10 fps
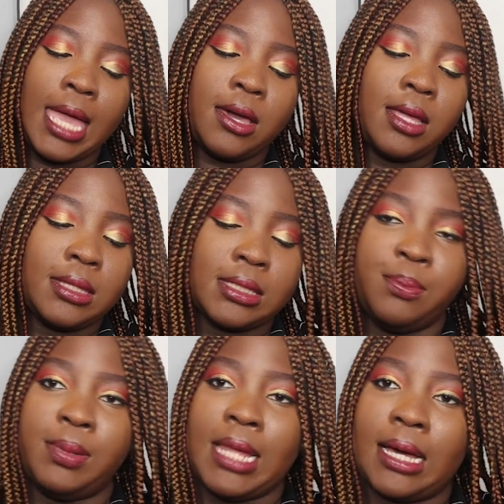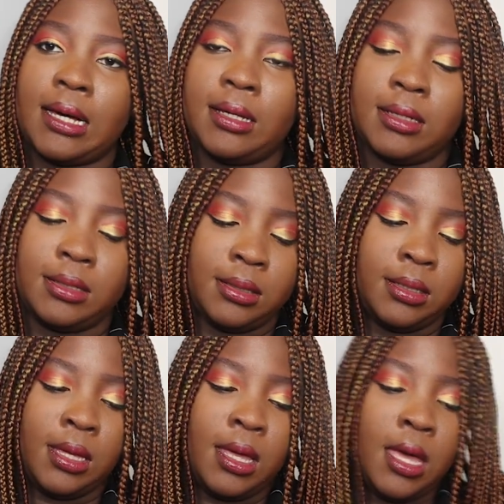I got this black
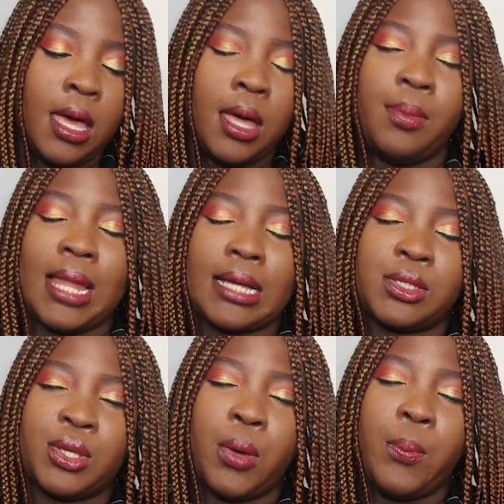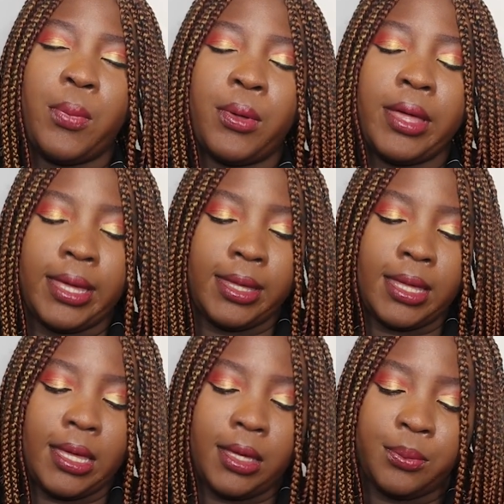top.
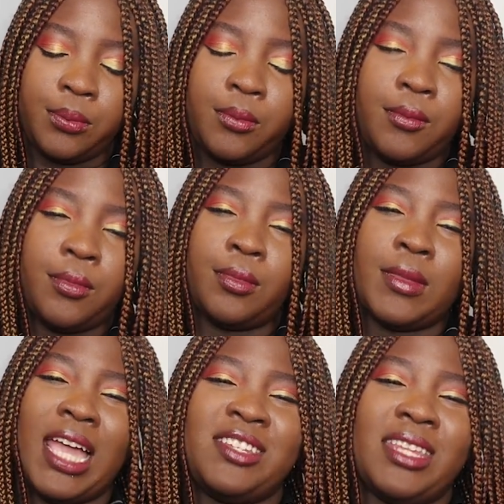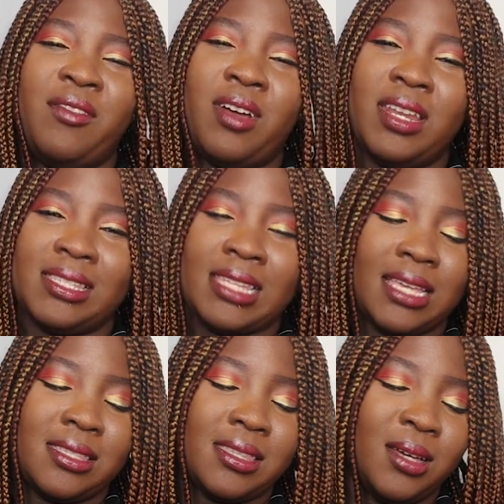Yeah, I should have gone a
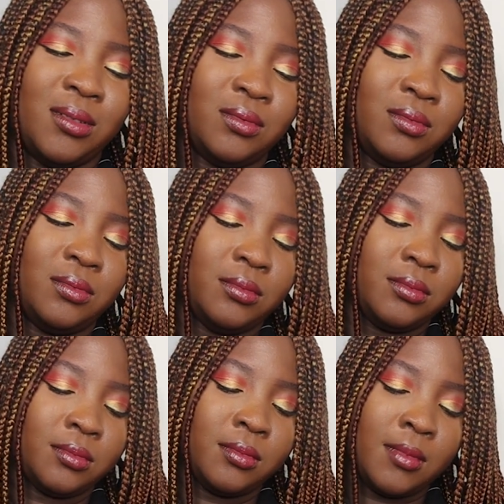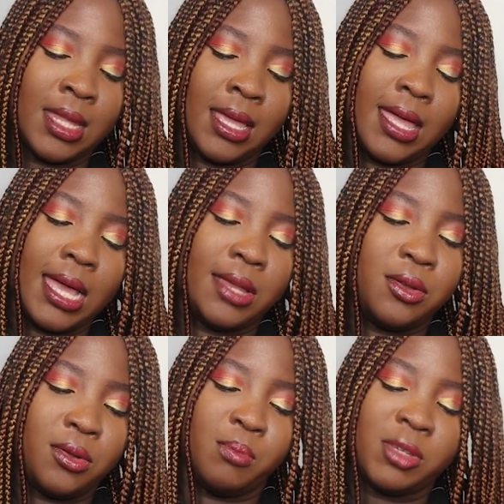size down. I
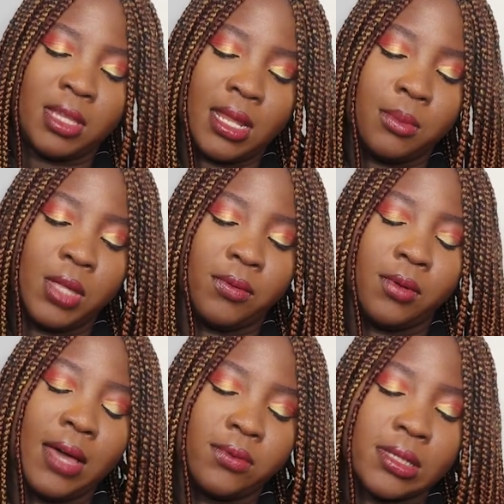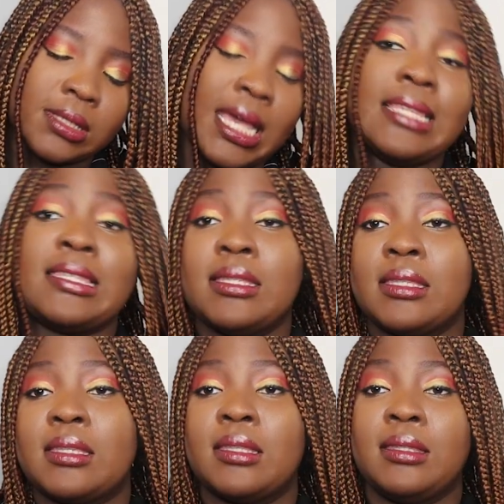don't know, most of them don't even have the
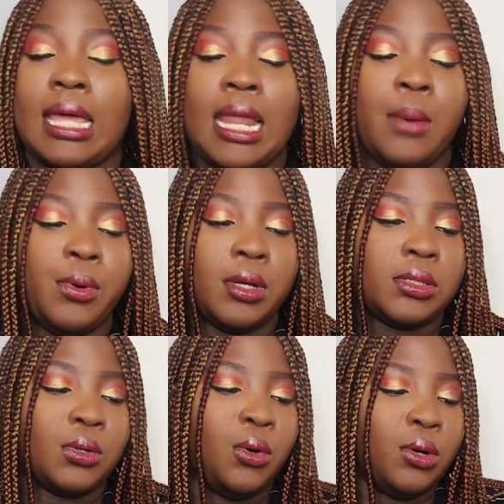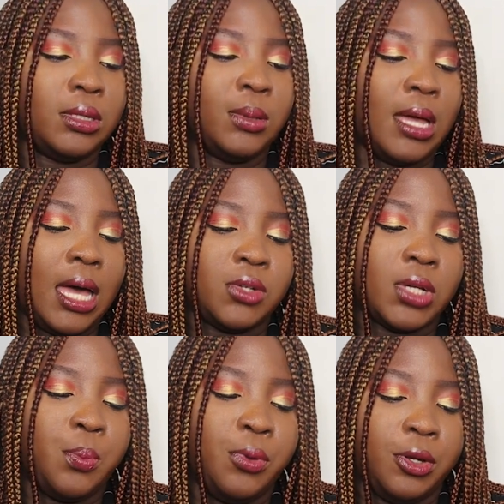sizes that I bought on the
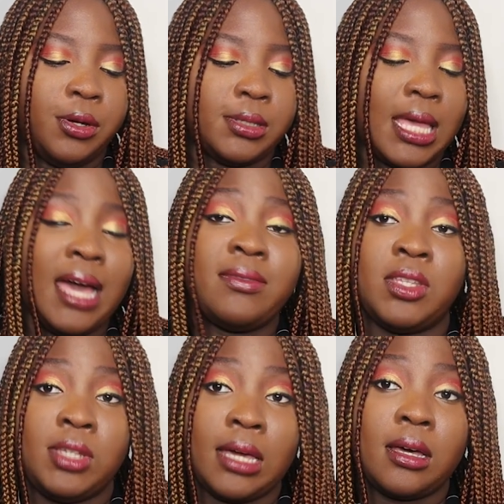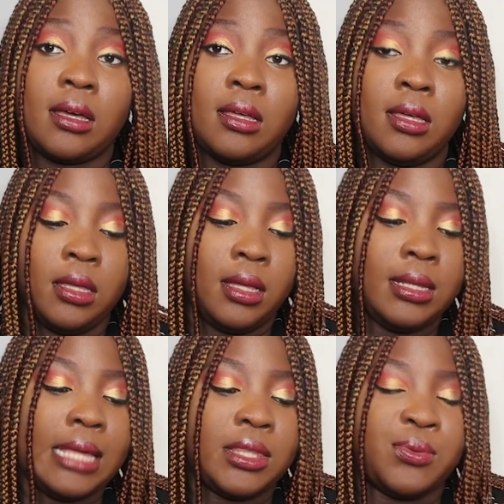actual product. I have to check
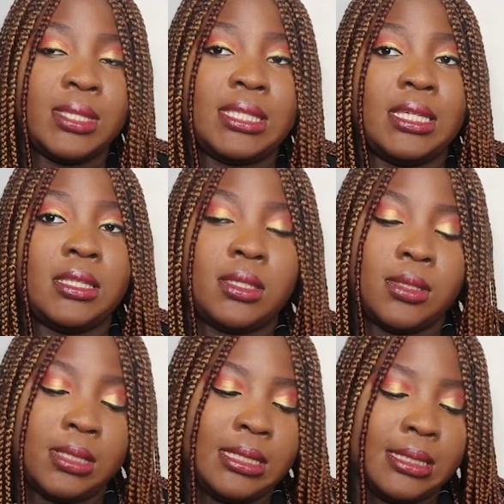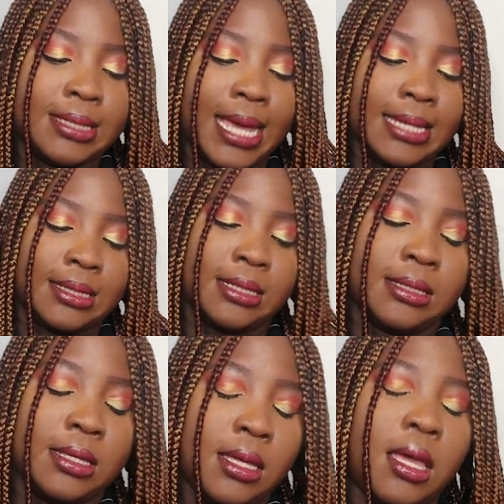like the receipts to see the
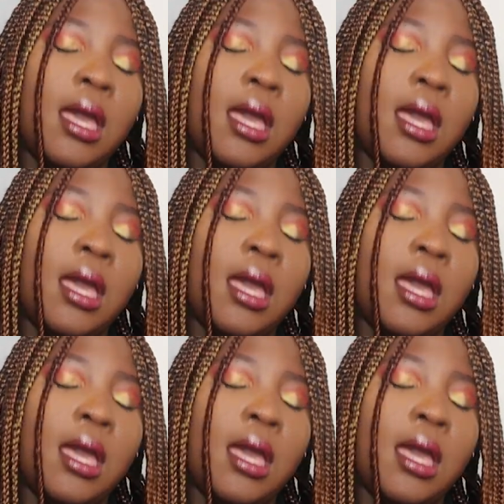sizes.